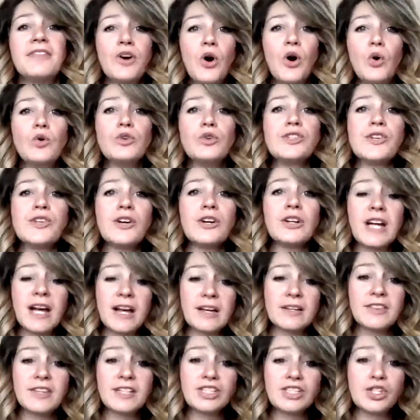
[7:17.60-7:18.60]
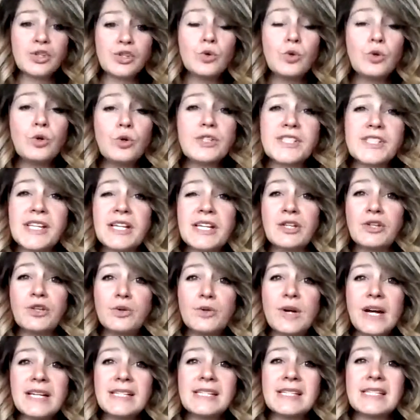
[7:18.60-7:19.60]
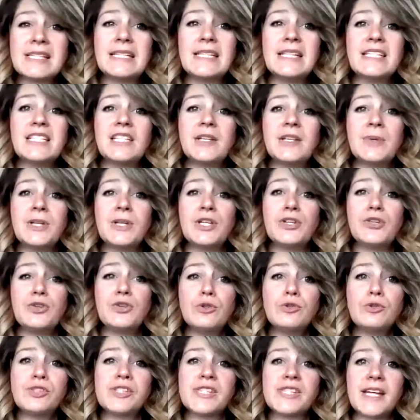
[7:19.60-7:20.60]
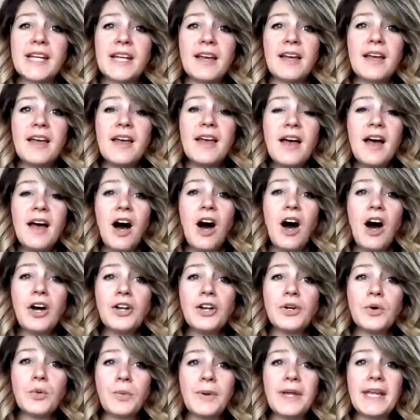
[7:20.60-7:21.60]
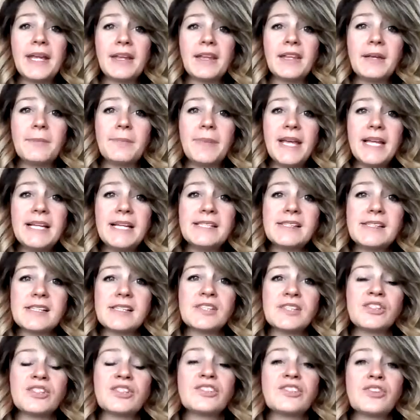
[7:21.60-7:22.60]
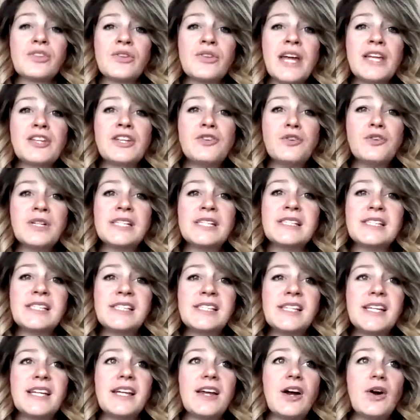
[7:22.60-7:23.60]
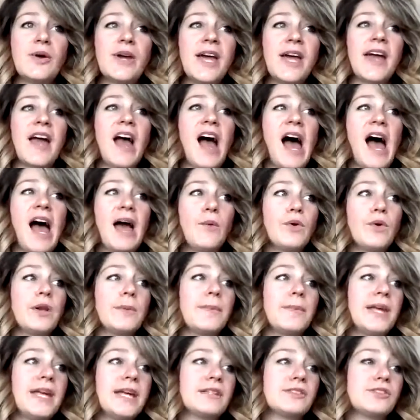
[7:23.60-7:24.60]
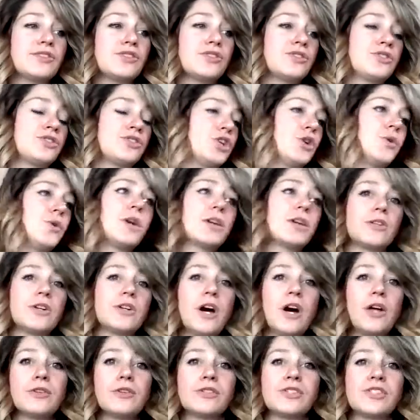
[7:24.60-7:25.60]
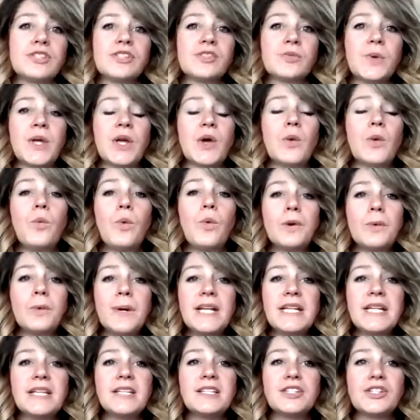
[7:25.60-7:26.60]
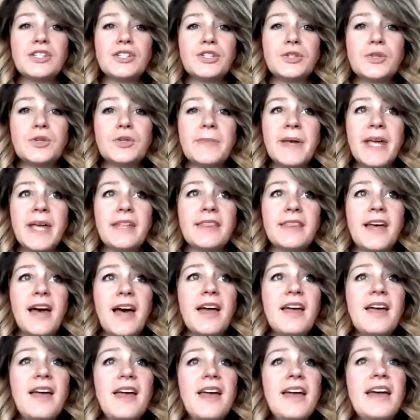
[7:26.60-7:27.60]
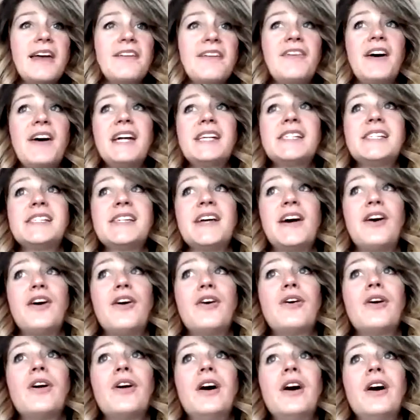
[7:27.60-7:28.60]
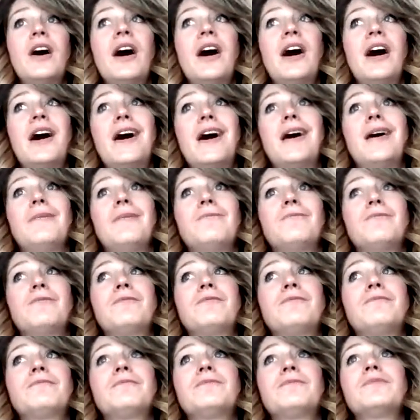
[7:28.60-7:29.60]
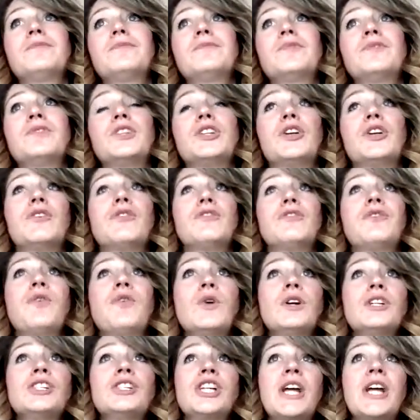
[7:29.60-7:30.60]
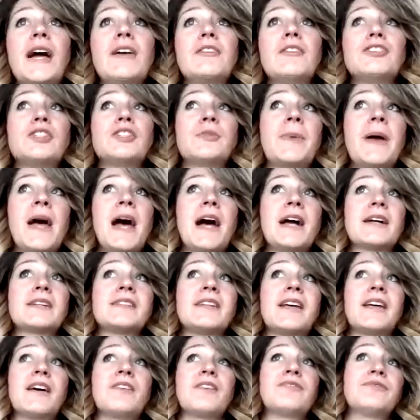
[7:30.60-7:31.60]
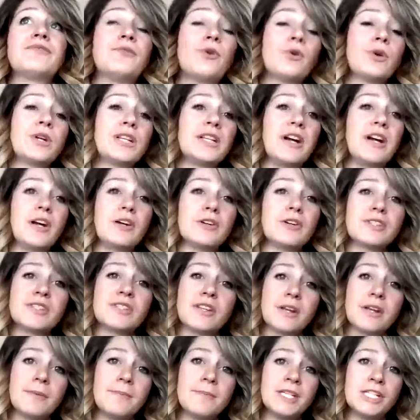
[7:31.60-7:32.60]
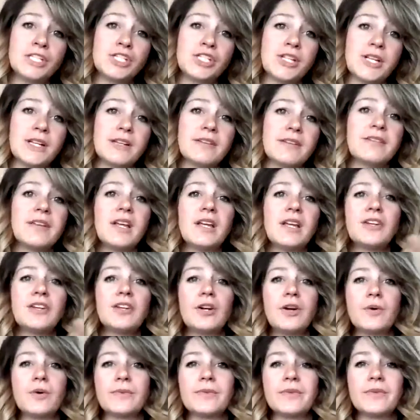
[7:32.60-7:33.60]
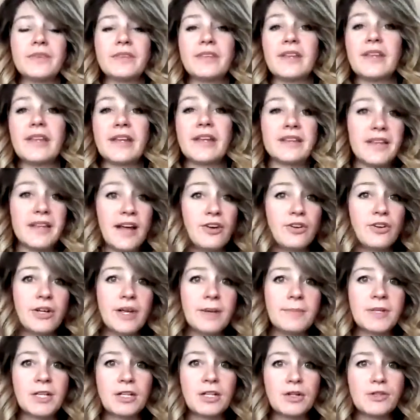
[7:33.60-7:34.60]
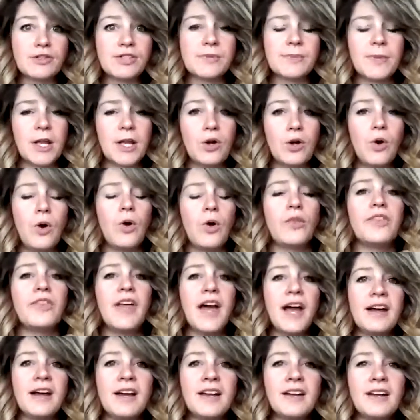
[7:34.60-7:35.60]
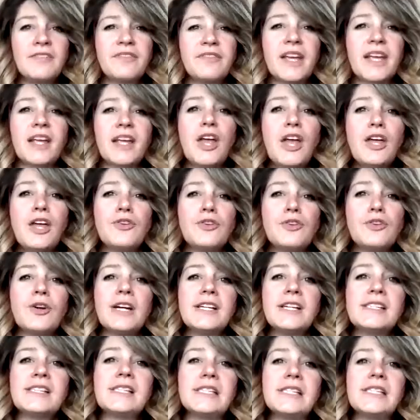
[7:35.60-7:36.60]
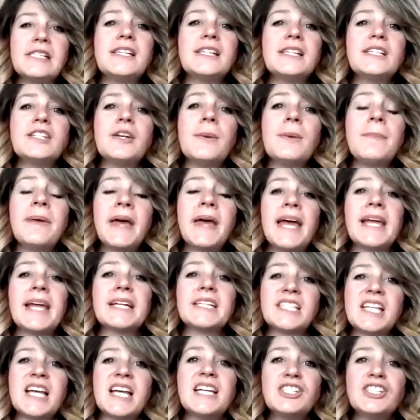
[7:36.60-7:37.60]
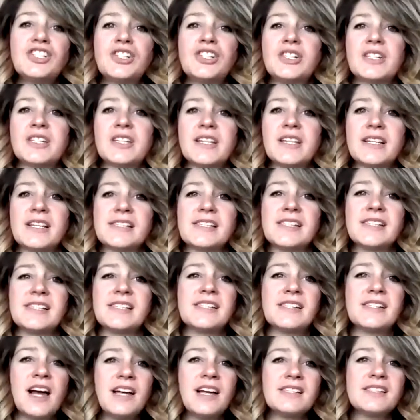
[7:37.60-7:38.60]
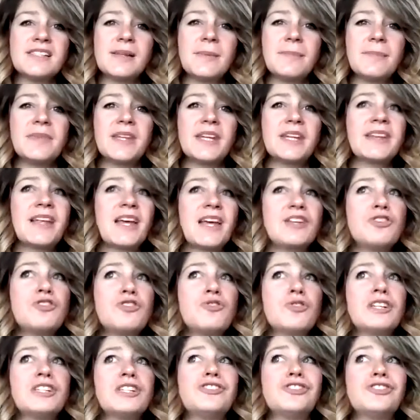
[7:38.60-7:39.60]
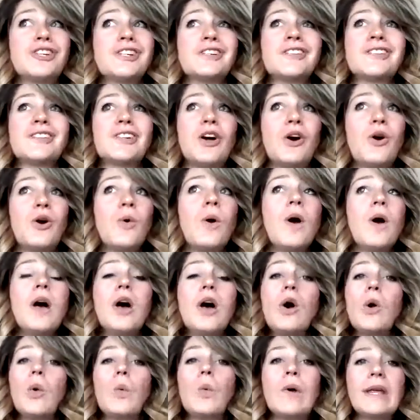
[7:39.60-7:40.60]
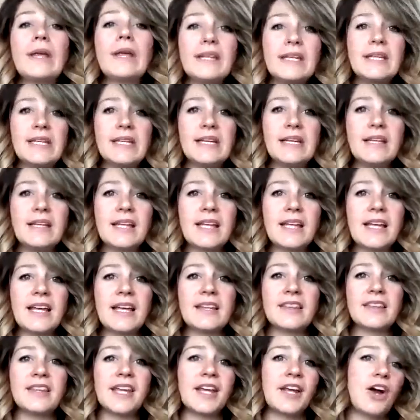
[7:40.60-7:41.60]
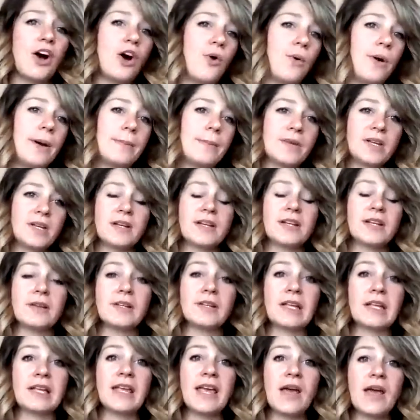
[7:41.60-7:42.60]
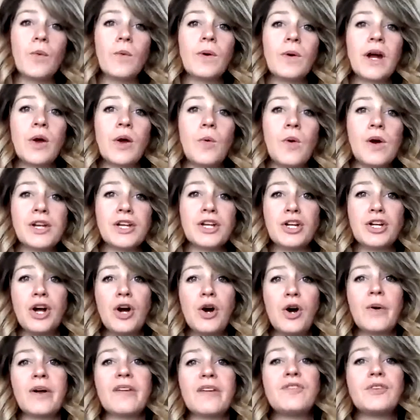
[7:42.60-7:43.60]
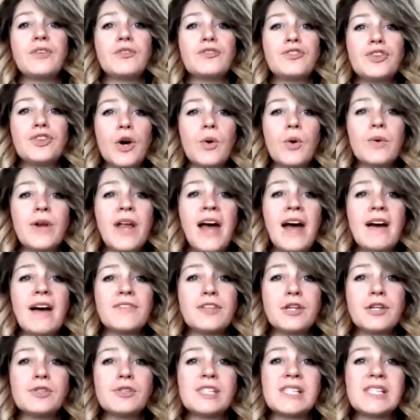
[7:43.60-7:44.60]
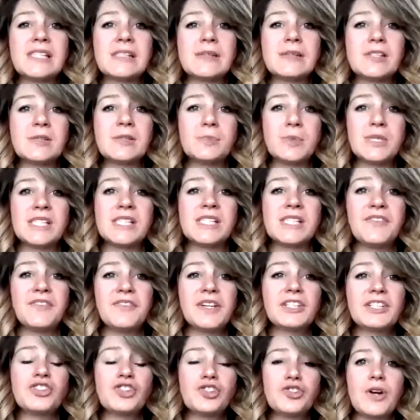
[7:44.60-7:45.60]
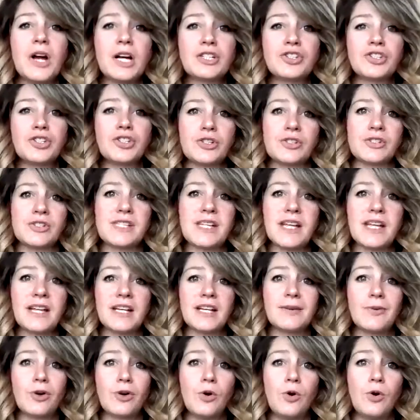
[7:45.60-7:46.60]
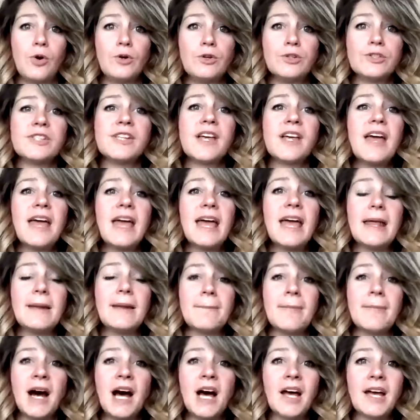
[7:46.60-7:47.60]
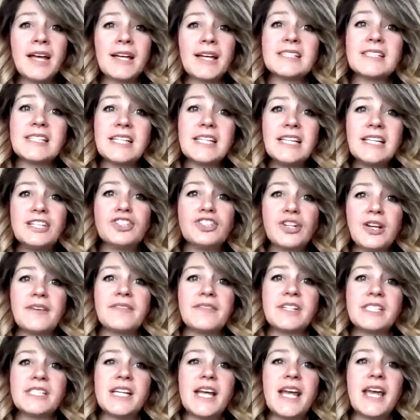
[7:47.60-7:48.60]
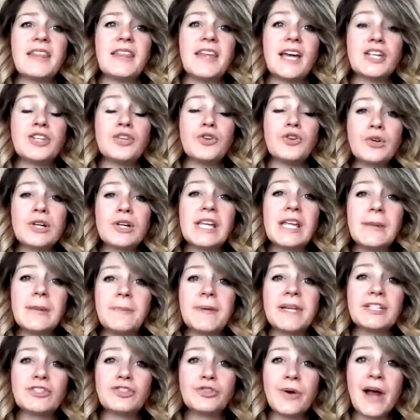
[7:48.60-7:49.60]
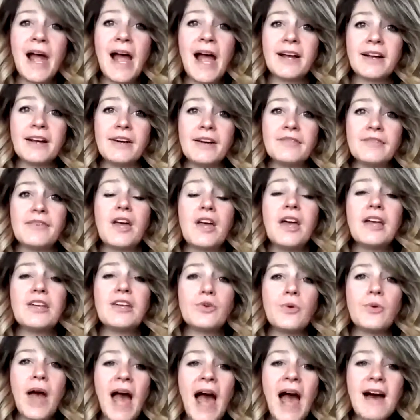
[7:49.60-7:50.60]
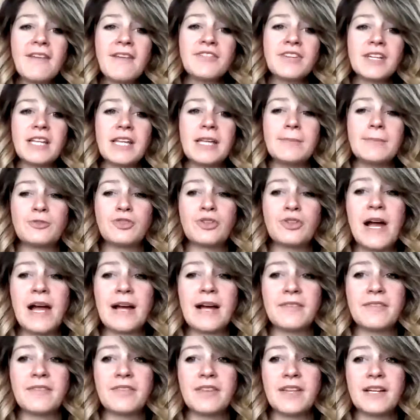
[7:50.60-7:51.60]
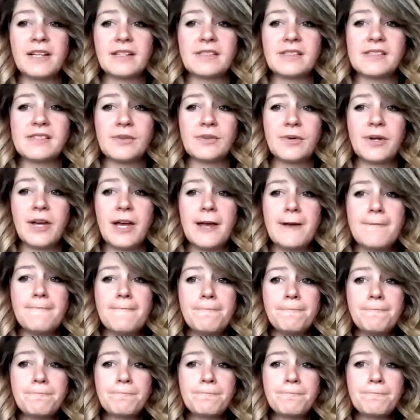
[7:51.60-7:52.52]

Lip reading: Those are the tools that you guys need to be using on a weekly basis so that you can see, okay, I want to make $200 this week. What do I need to do to make that? If I sell, 4 challenge packs at $40 a commission, that'll get me close to my goal. That kind of thing. You guys need to pay attention to this. It's not something that you can just go willy-nilly and think, oh, I'm going to get where I want to go. If you don't have those specific structures and goals in mind each and every day that you're keeping track of, you have to keep track of things, okay?